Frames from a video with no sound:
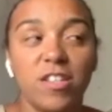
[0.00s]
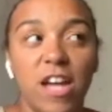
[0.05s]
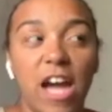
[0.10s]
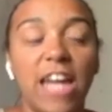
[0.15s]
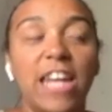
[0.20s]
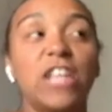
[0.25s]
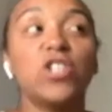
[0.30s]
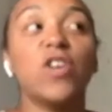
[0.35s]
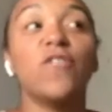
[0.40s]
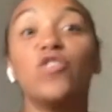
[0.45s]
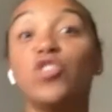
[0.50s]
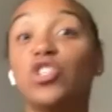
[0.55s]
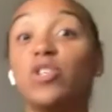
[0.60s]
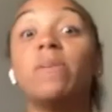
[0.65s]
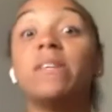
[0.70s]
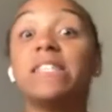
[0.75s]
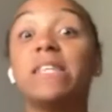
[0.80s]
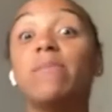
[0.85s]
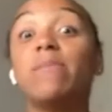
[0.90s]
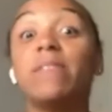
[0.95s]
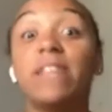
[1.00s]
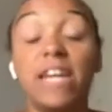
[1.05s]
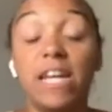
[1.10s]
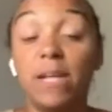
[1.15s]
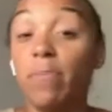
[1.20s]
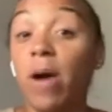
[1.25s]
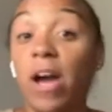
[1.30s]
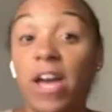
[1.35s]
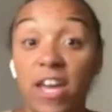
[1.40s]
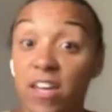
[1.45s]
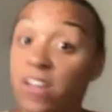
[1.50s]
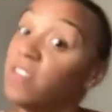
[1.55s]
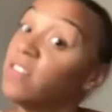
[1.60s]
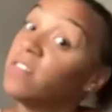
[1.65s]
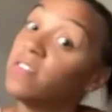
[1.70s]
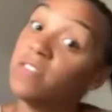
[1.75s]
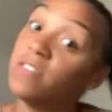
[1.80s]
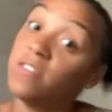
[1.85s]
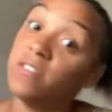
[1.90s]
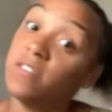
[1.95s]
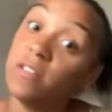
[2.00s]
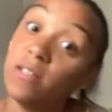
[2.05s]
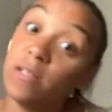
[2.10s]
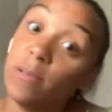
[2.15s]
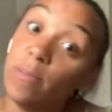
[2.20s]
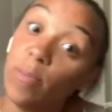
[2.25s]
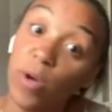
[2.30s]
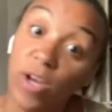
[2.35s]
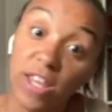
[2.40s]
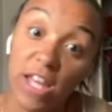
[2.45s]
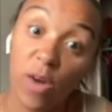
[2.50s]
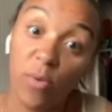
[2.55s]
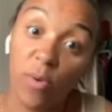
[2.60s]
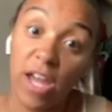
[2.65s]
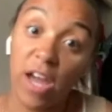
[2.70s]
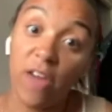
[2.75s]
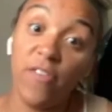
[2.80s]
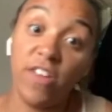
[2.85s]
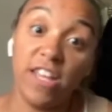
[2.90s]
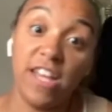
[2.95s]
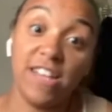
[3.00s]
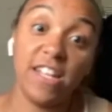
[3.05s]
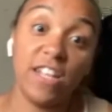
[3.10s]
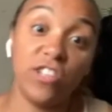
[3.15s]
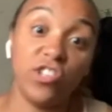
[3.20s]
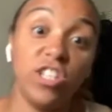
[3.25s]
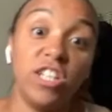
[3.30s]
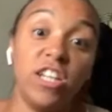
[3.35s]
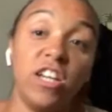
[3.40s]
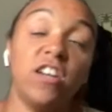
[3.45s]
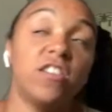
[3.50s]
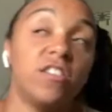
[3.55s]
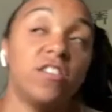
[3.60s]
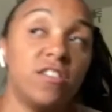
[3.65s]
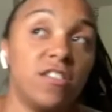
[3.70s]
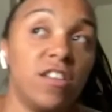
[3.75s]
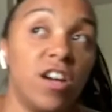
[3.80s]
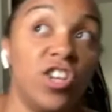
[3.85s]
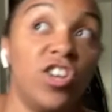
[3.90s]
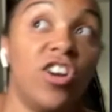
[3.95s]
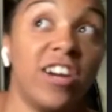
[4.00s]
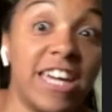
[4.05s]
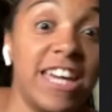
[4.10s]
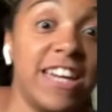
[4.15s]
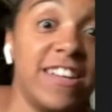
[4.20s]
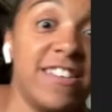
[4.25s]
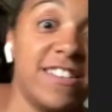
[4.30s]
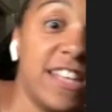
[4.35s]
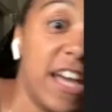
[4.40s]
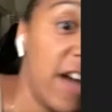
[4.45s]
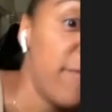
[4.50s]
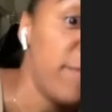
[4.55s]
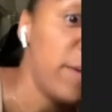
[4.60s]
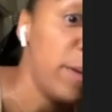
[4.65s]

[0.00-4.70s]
and I don't think you should be intimidated by it. Put it that way. I think it's actually a nugget to have